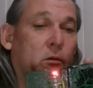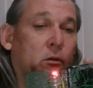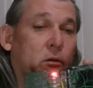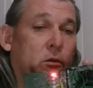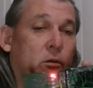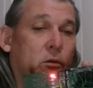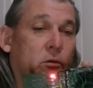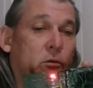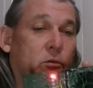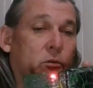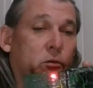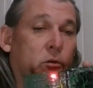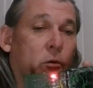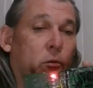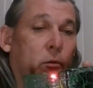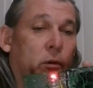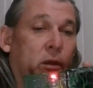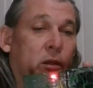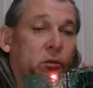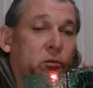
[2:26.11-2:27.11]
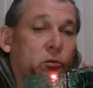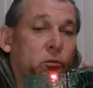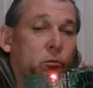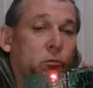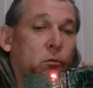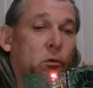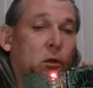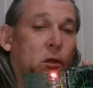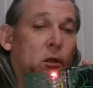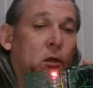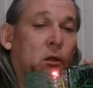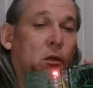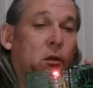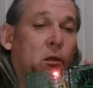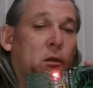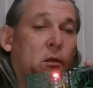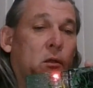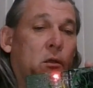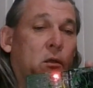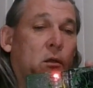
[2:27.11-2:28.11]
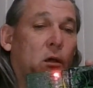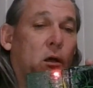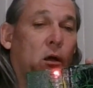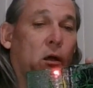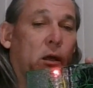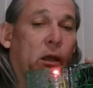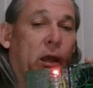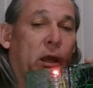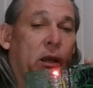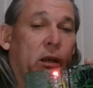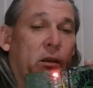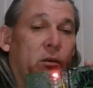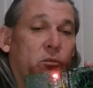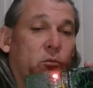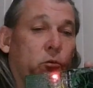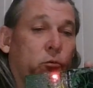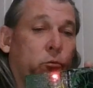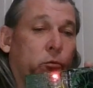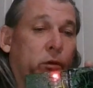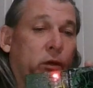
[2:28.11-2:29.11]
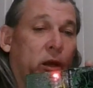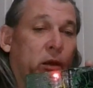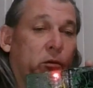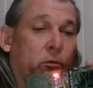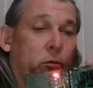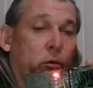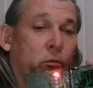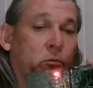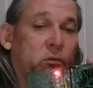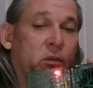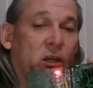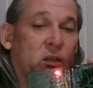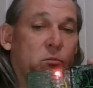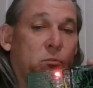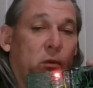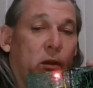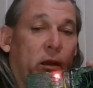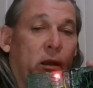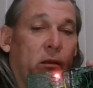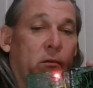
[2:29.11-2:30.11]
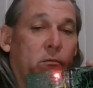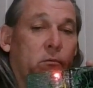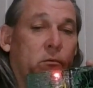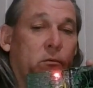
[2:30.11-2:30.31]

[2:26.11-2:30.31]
You go in, you edit, you create your own test plan.